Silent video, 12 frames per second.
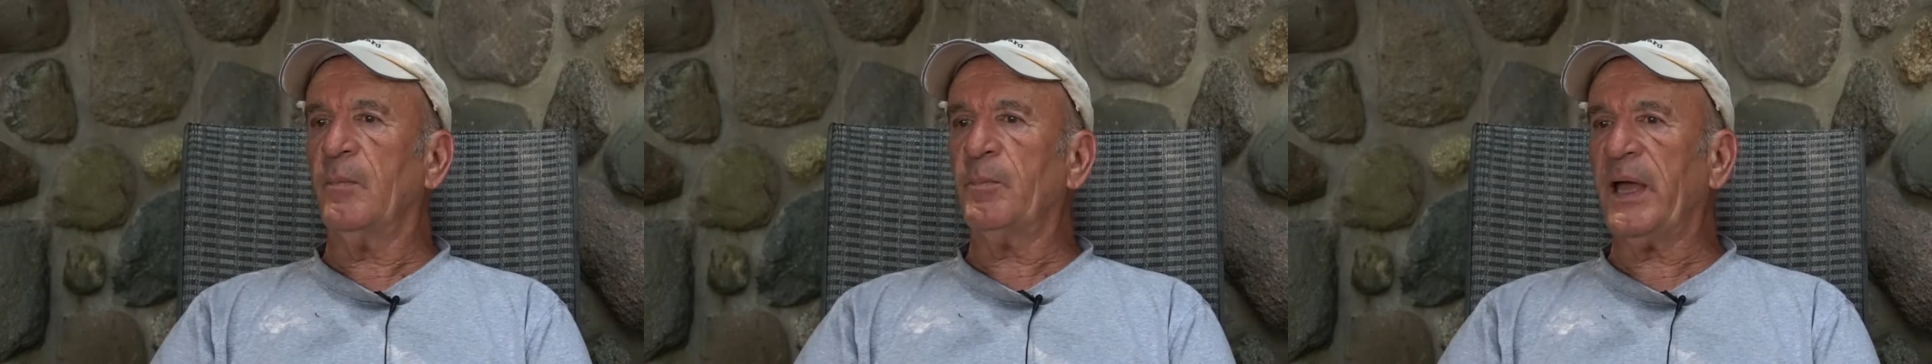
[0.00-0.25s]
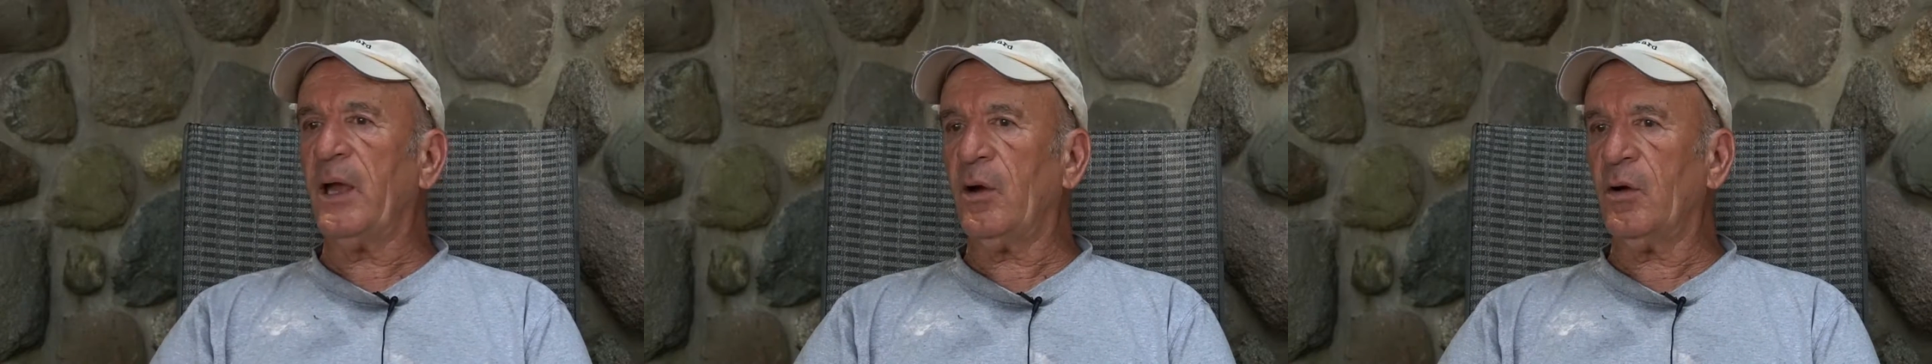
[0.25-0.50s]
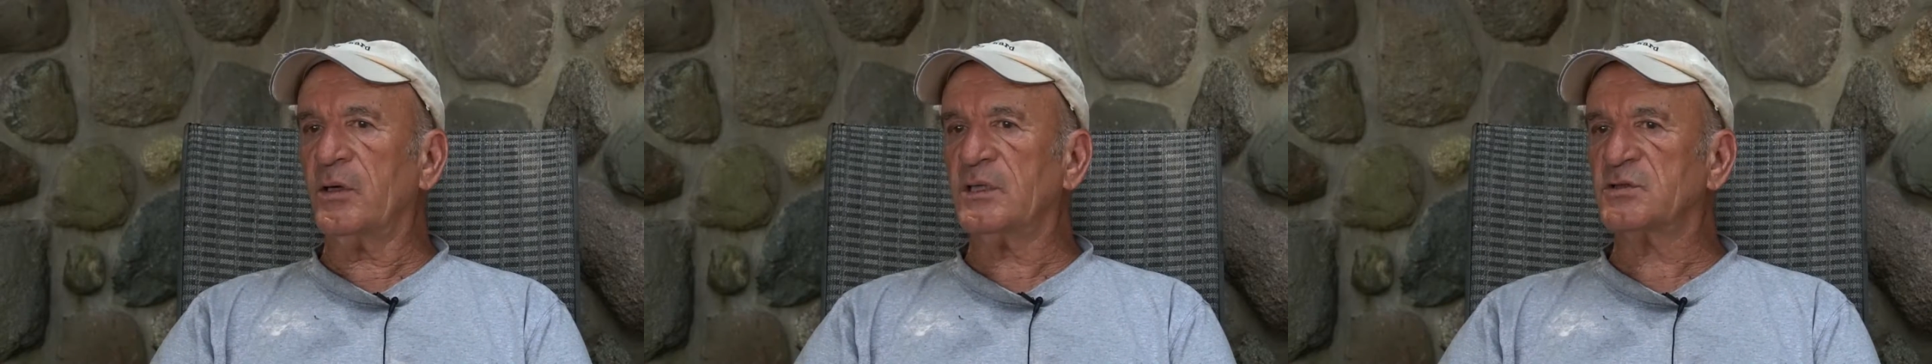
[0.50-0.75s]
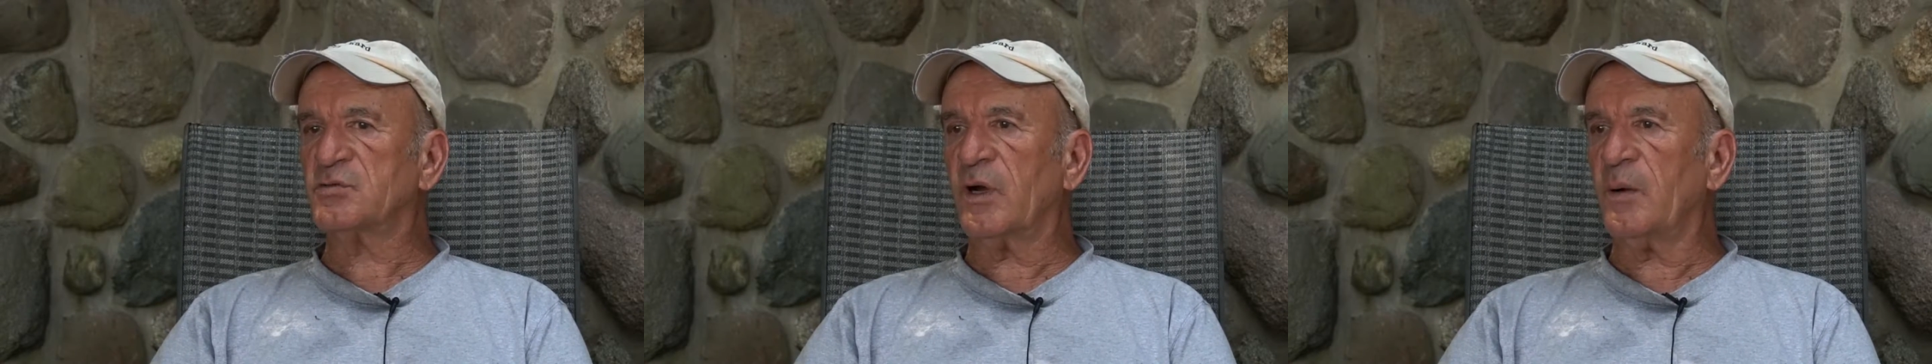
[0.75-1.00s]
pear
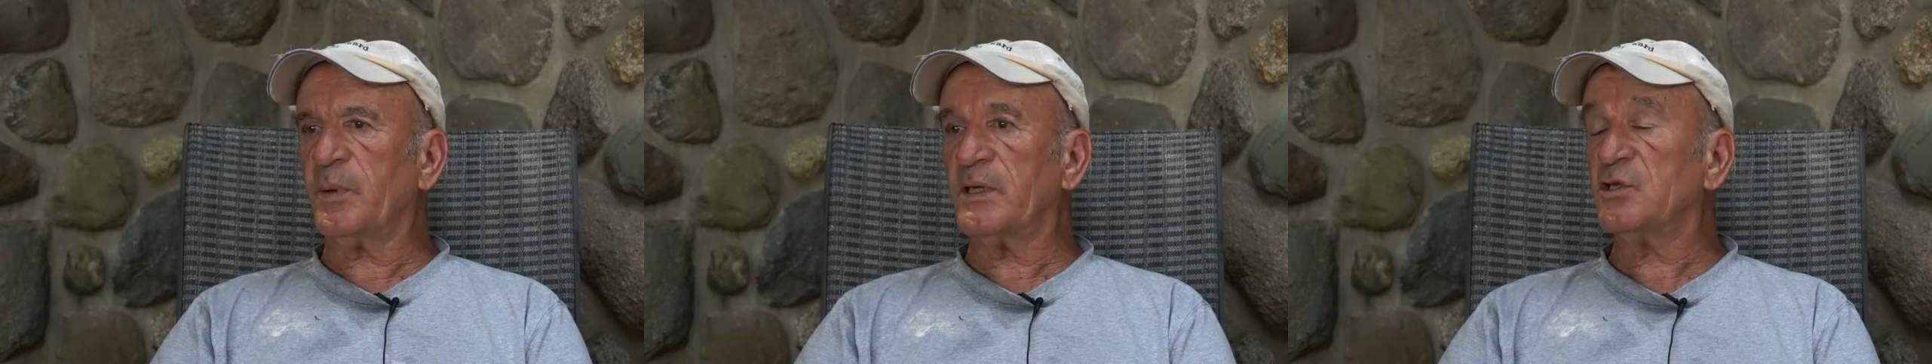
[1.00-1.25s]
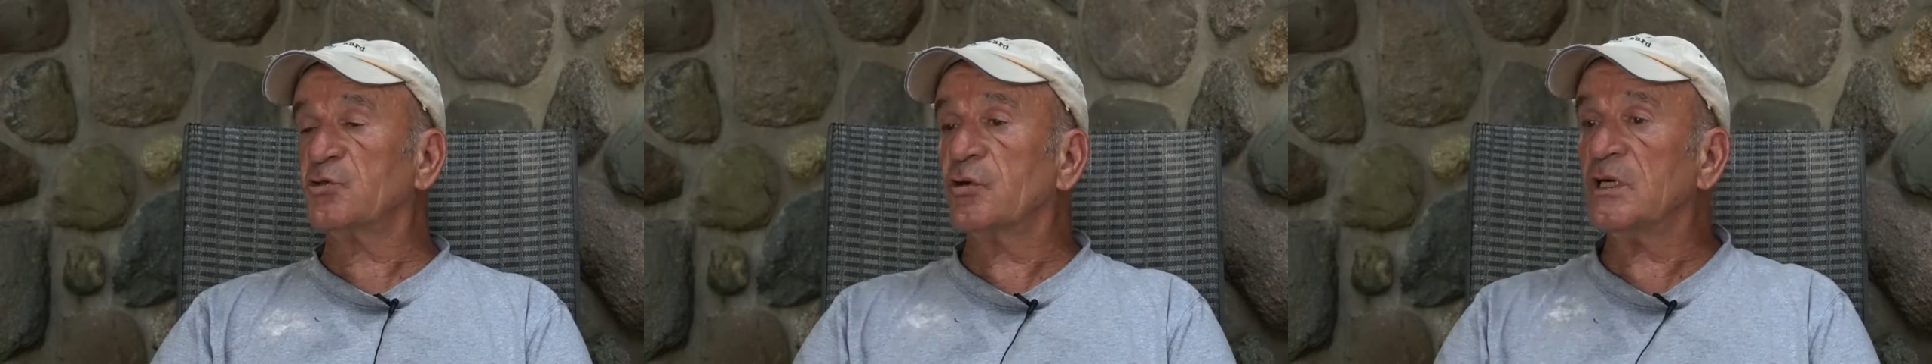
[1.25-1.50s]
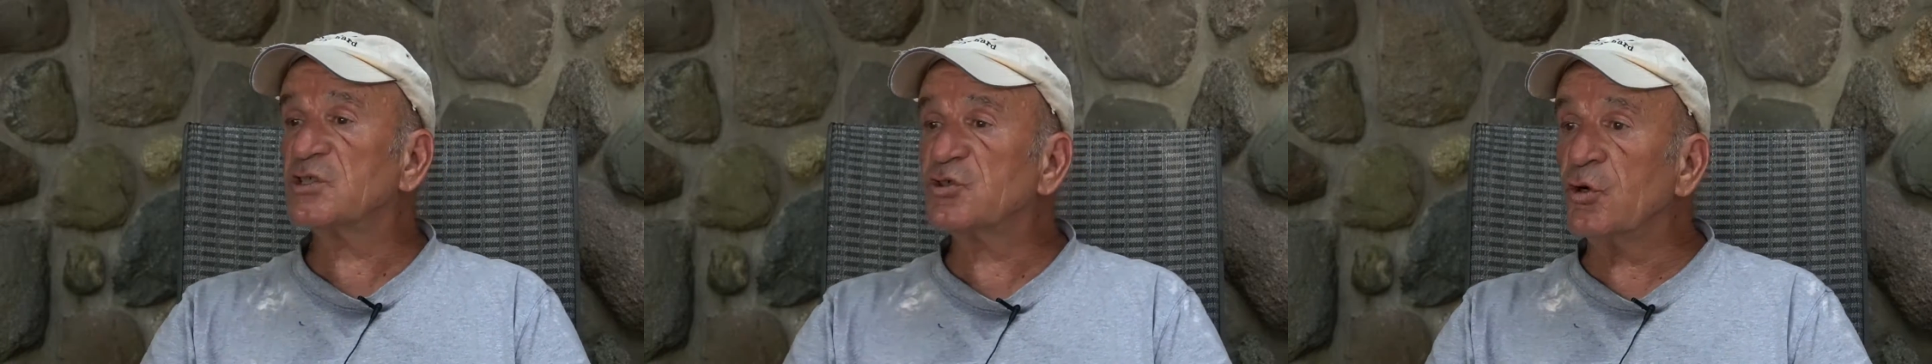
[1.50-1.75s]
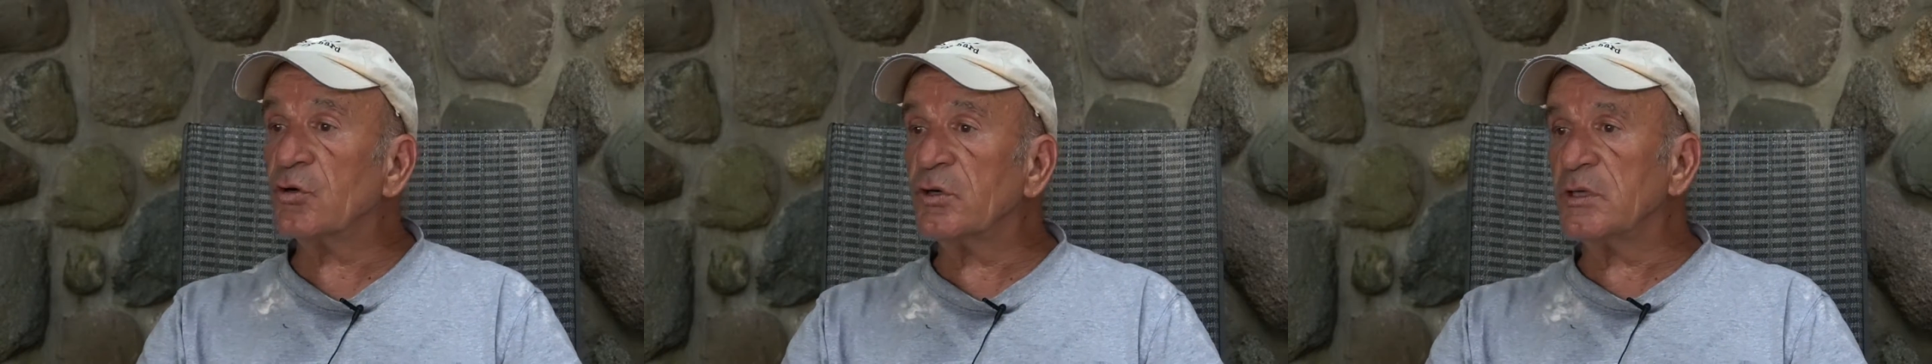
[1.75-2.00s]
is ripe on the tree, it's
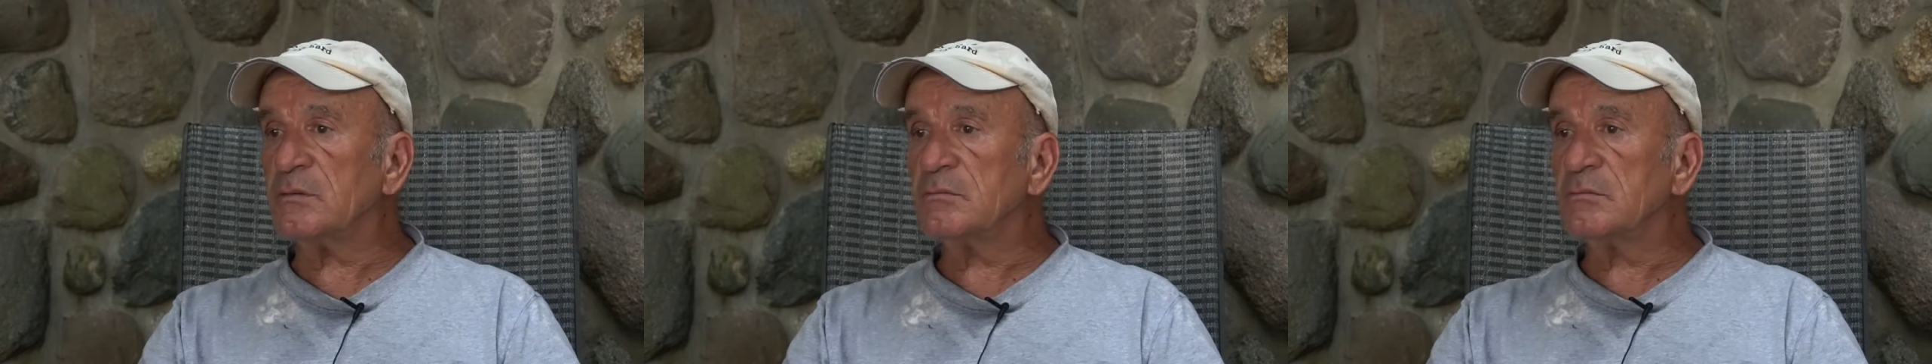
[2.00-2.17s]
no good.